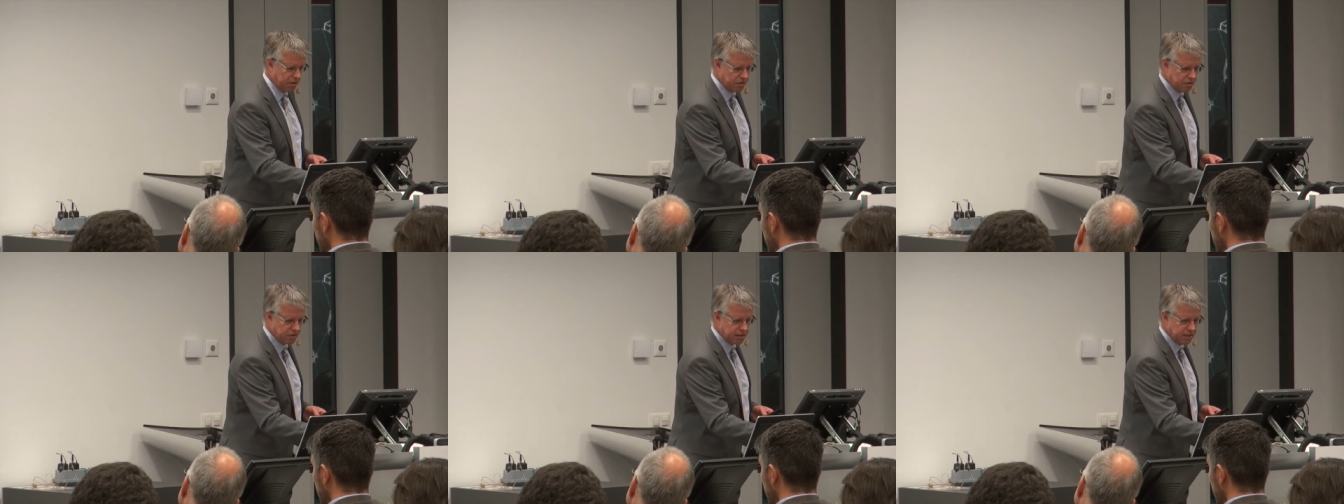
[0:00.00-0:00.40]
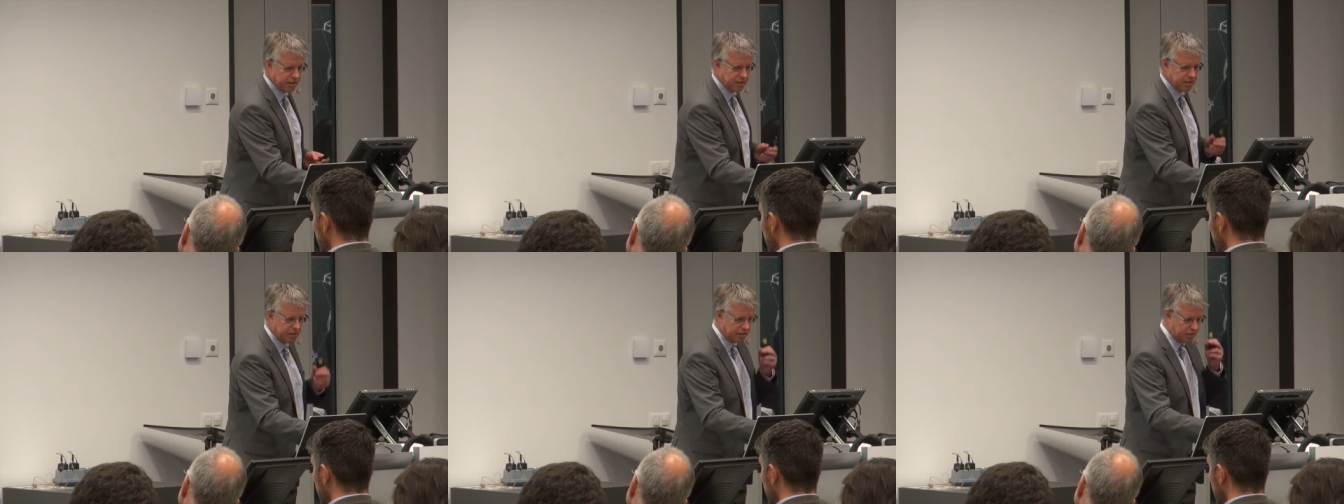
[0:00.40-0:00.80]

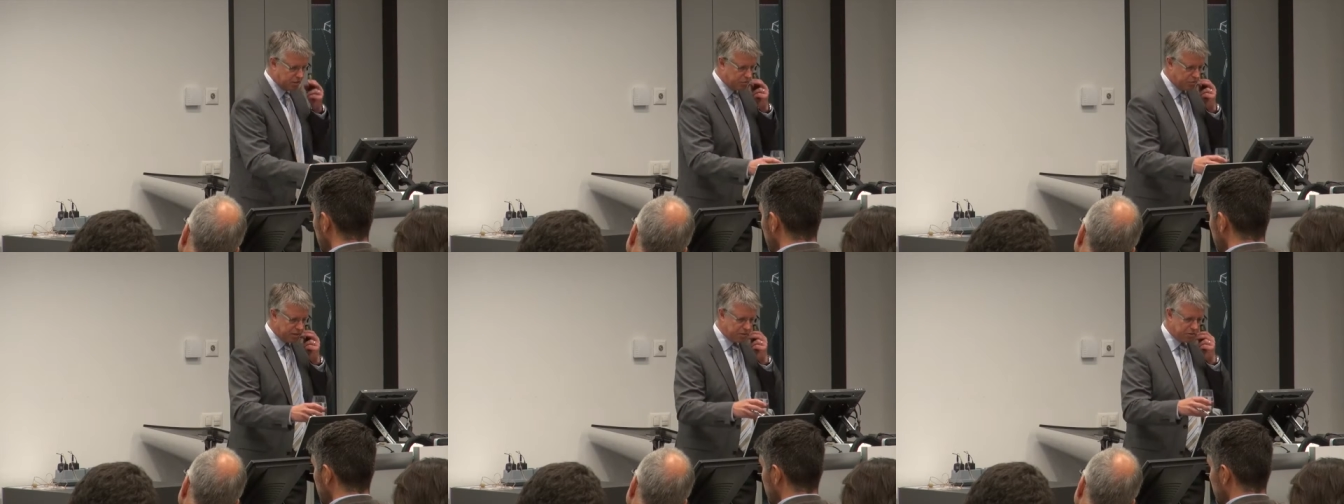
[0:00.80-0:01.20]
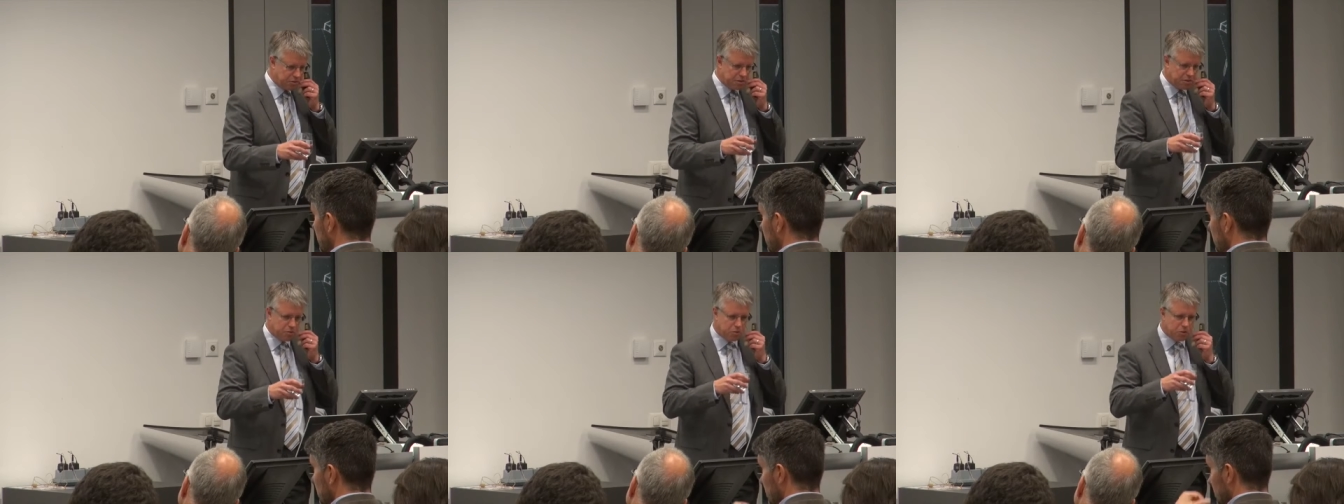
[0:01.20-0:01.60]
understanding of
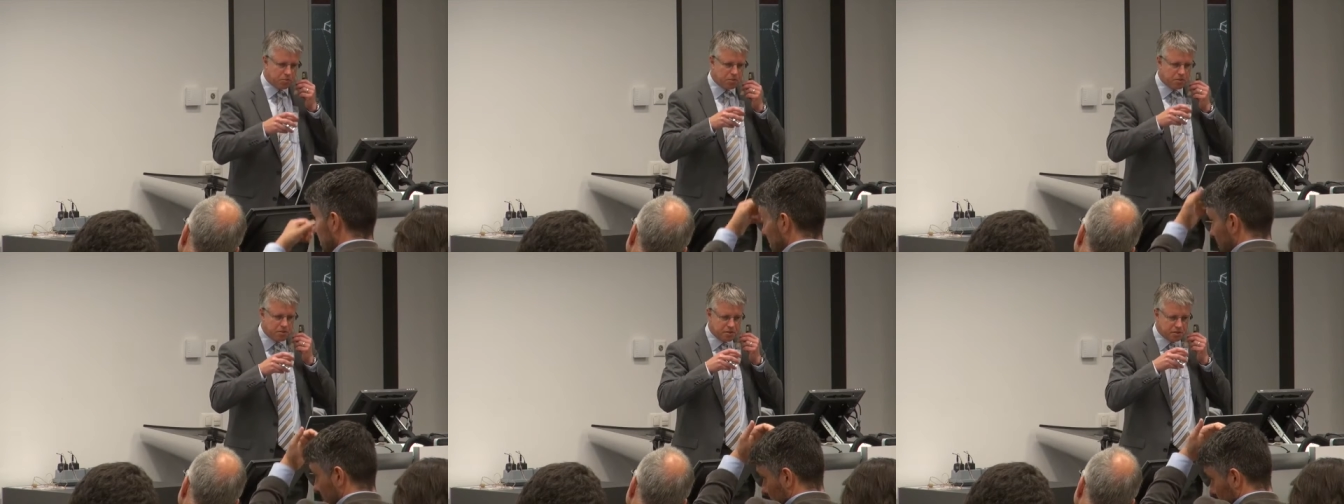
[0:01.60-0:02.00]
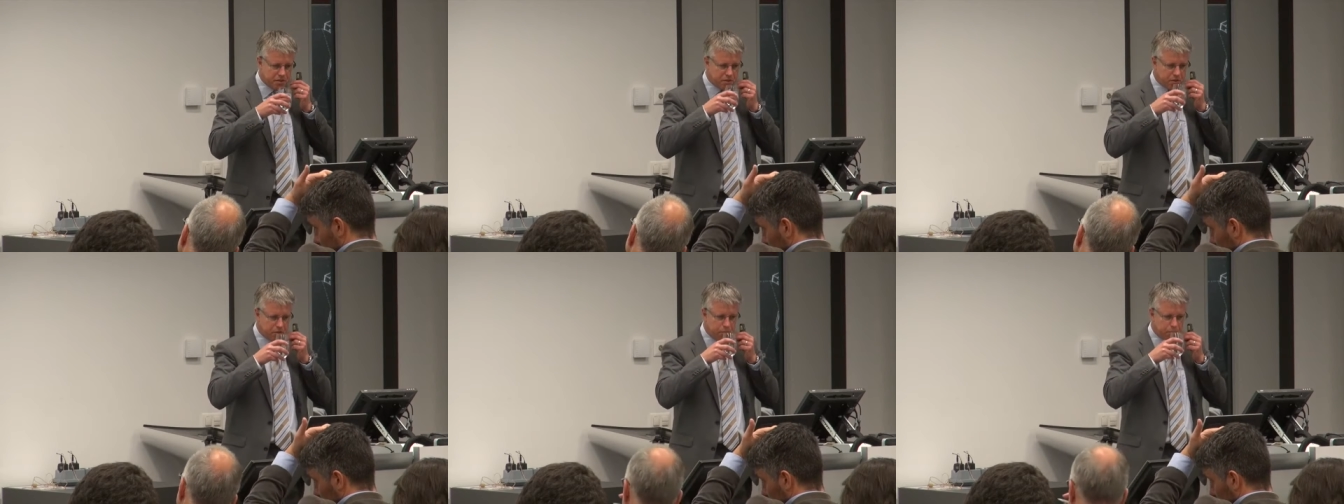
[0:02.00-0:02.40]
Industry
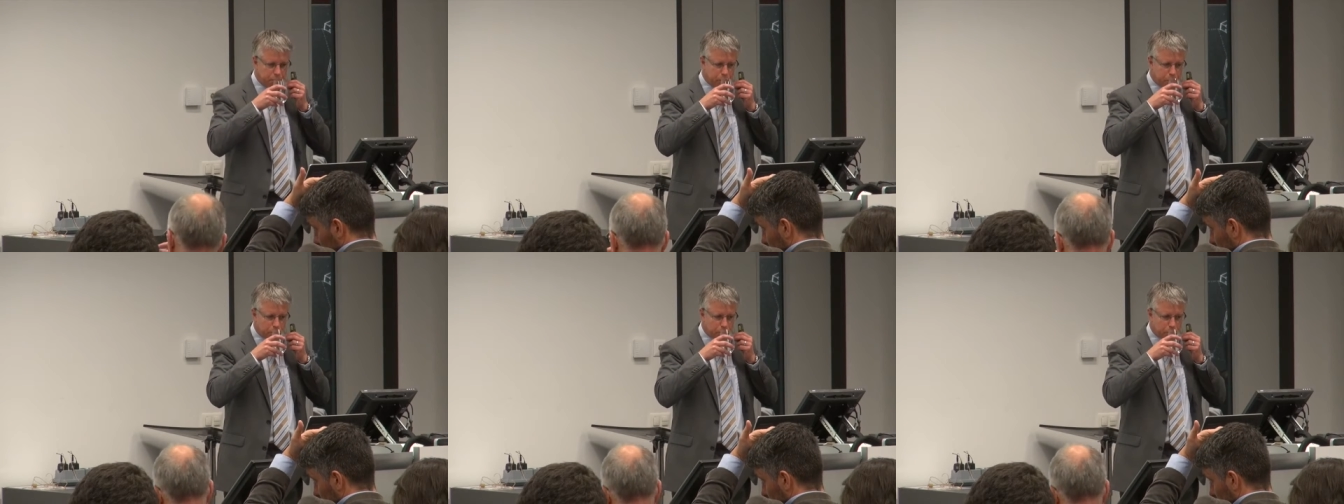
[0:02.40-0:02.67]
4.0.